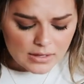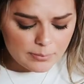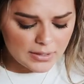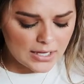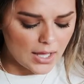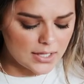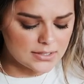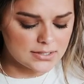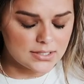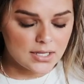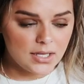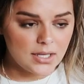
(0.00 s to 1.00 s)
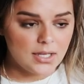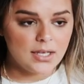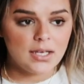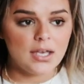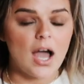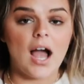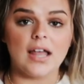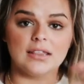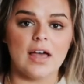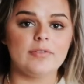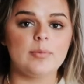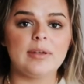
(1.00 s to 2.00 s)
because I
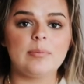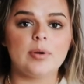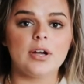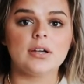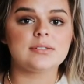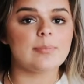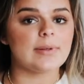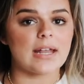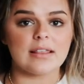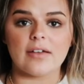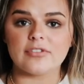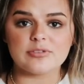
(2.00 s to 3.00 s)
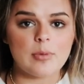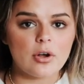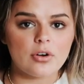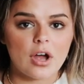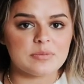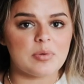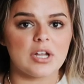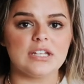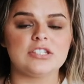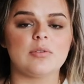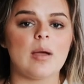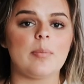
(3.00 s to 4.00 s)
love a big purse, but I love a small
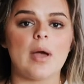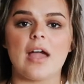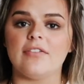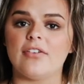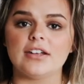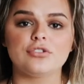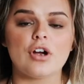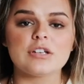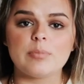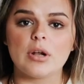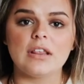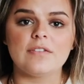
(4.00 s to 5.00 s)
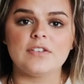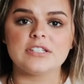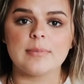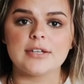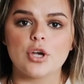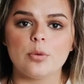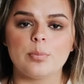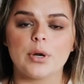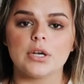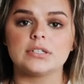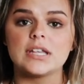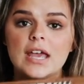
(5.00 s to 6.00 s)
crossbody, so I, I find a crossbody that fits in my tote
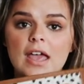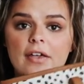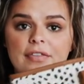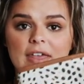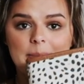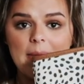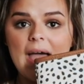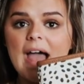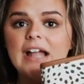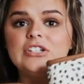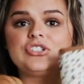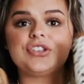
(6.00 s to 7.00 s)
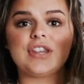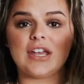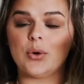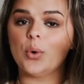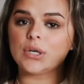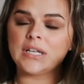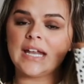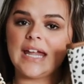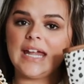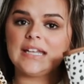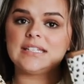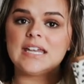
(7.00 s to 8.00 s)
purse. They match, they
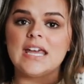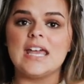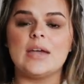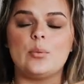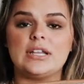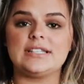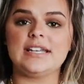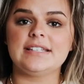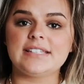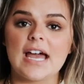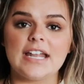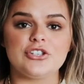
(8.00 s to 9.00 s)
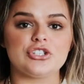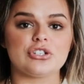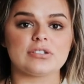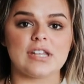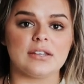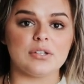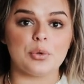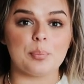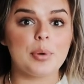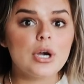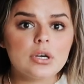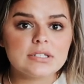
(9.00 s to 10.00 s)
coordinate. When it's inside, it just looks like a little
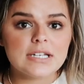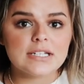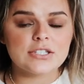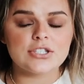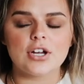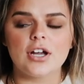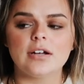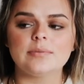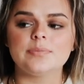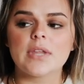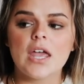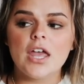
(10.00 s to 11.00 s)
purse insert.